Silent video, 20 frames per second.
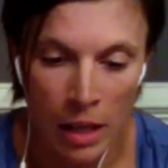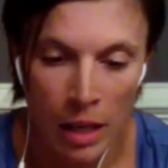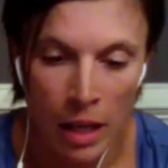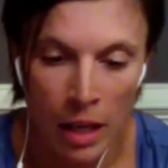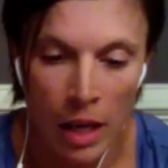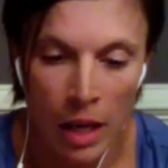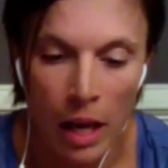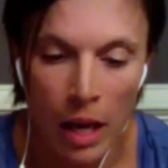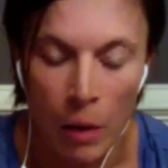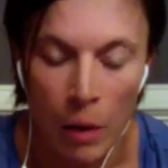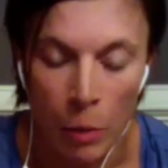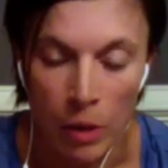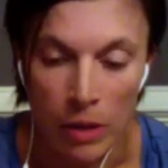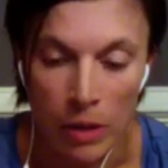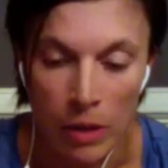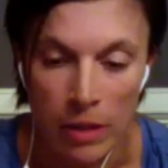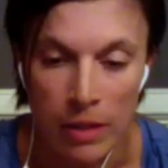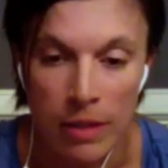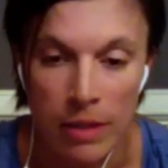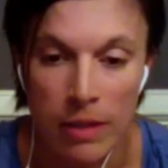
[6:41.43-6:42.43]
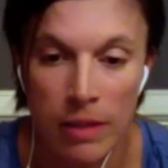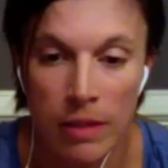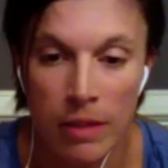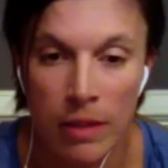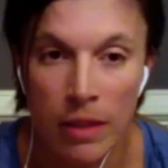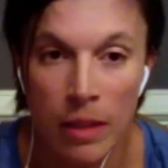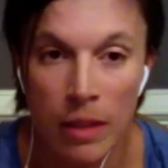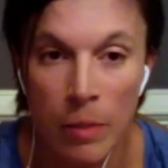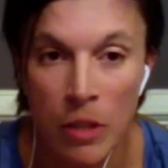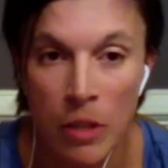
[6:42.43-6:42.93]
I
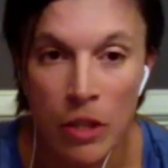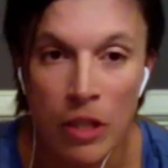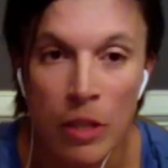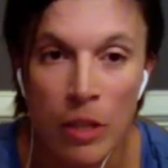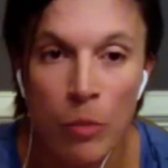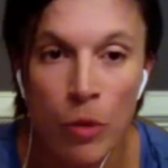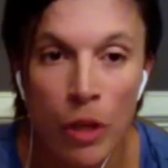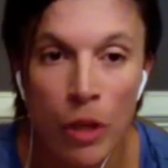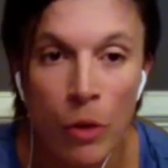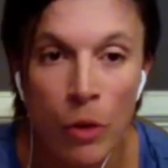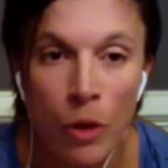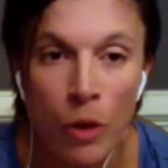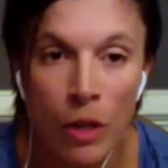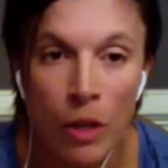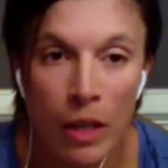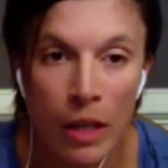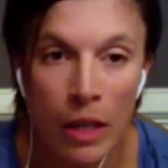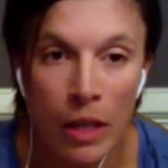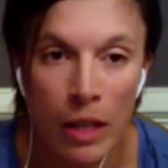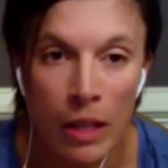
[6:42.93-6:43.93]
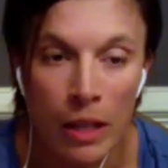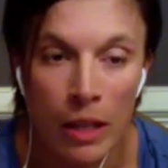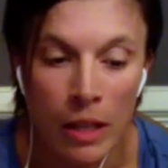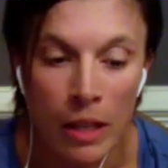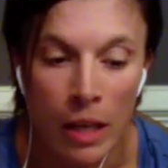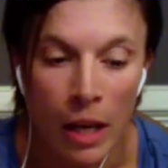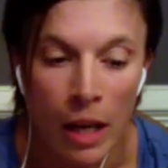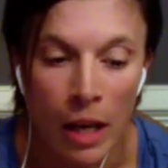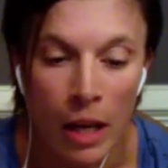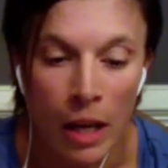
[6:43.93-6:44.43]
was commissioned in the Marine Corps,
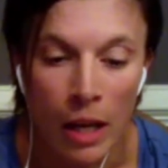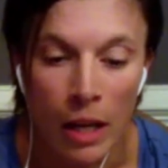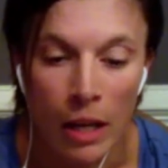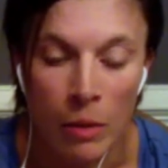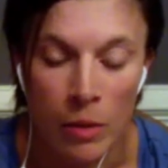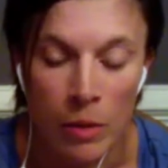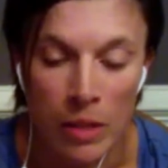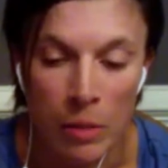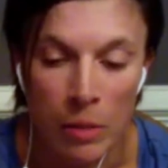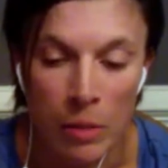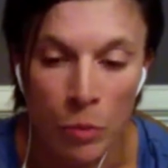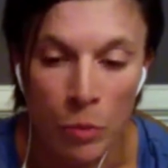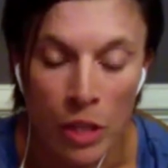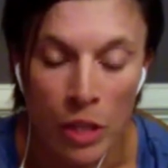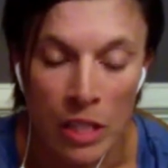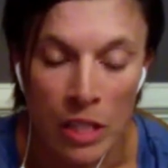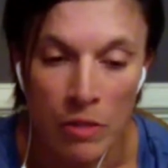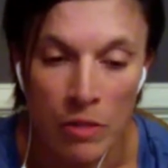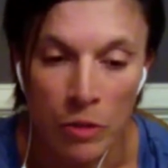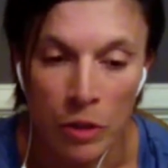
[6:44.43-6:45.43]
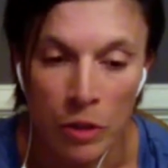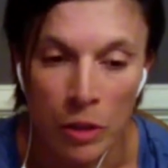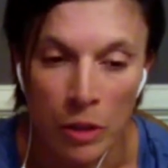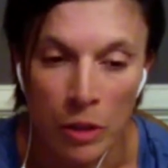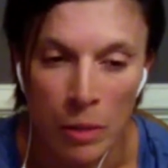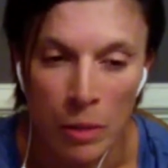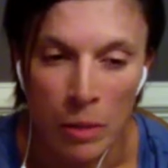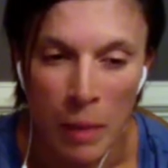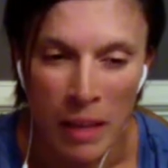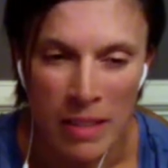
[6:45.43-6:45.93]
and I was in the Marines
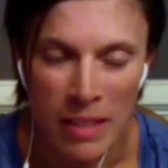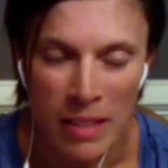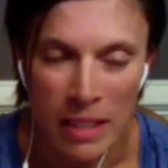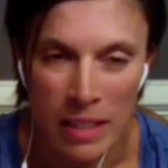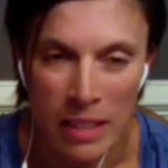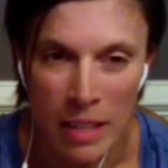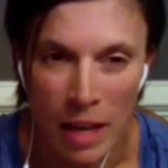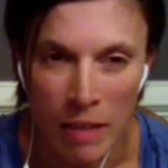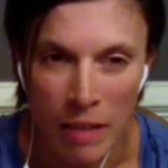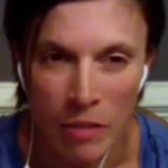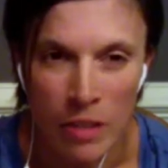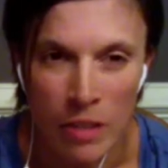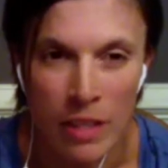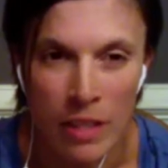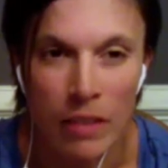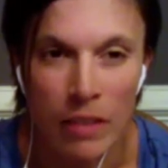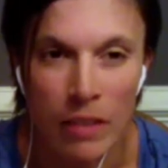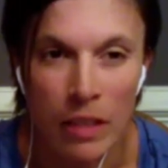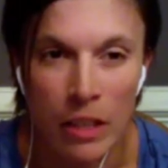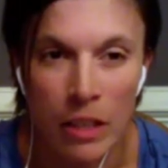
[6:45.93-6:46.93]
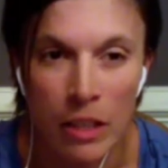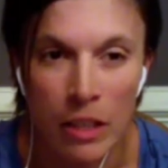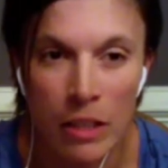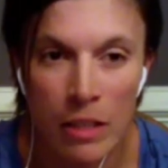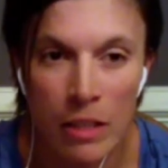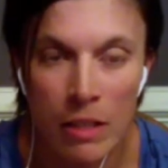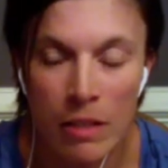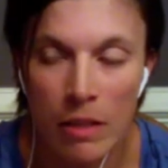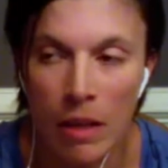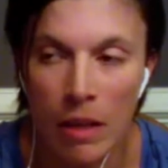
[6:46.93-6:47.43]
for about 6.5 or 7
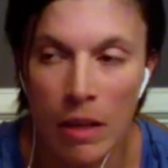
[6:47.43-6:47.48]
years.